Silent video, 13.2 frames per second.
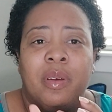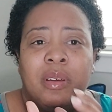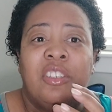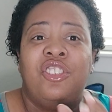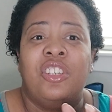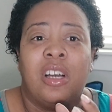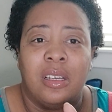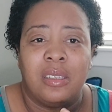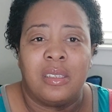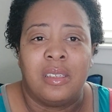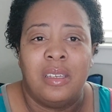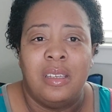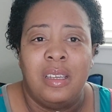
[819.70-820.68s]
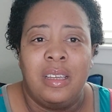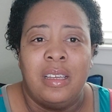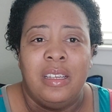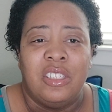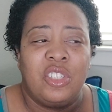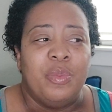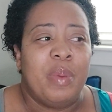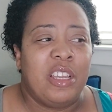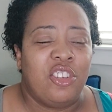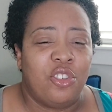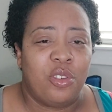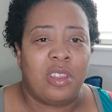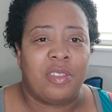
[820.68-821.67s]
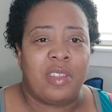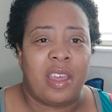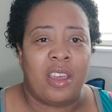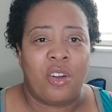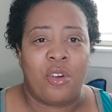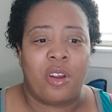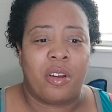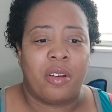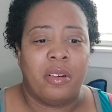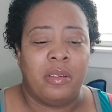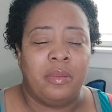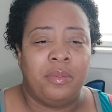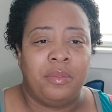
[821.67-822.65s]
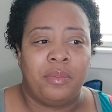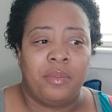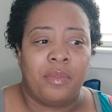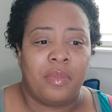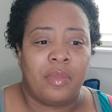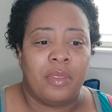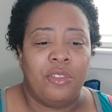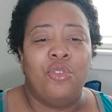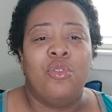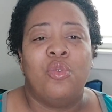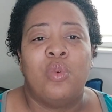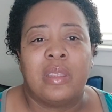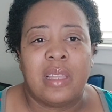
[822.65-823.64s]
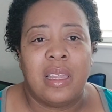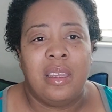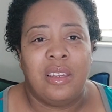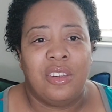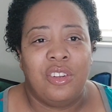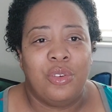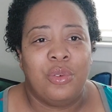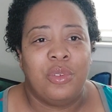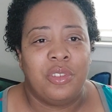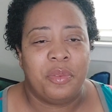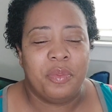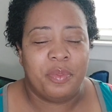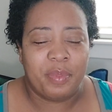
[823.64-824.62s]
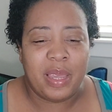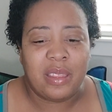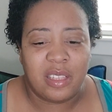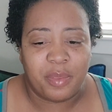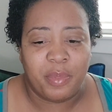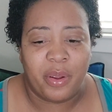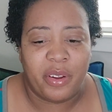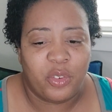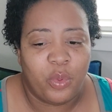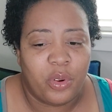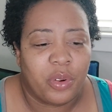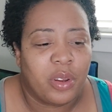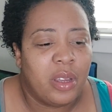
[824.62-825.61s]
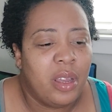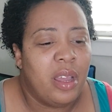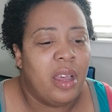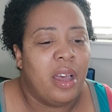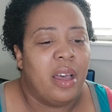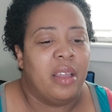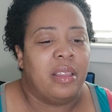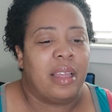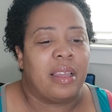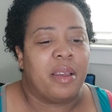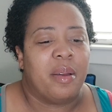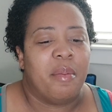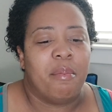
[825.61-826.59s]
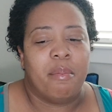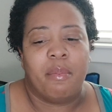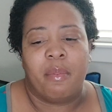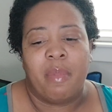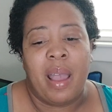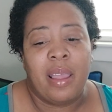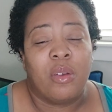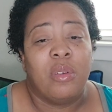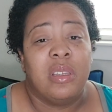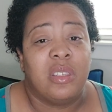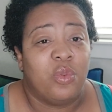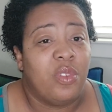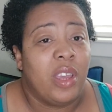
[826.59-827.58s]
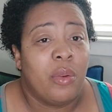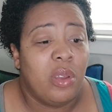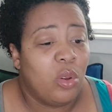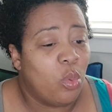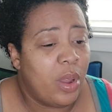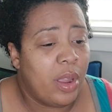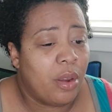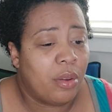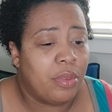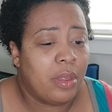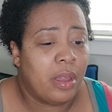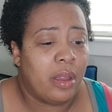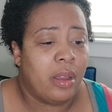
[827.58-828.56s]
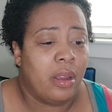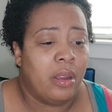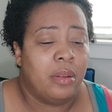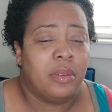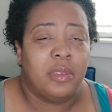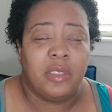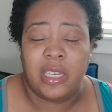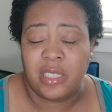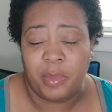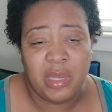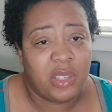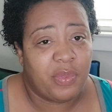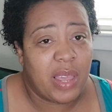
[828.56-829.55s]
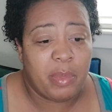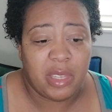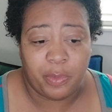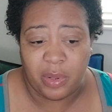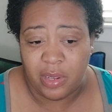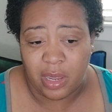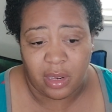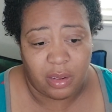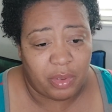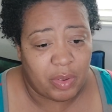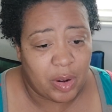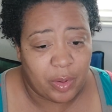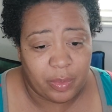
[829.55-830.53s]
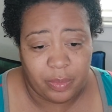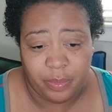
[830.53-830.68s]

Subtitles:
adjust to make sure that they are doing what they need to do to make this marriage work. Like, Michael is very aware that Jasmina's family is protective of her.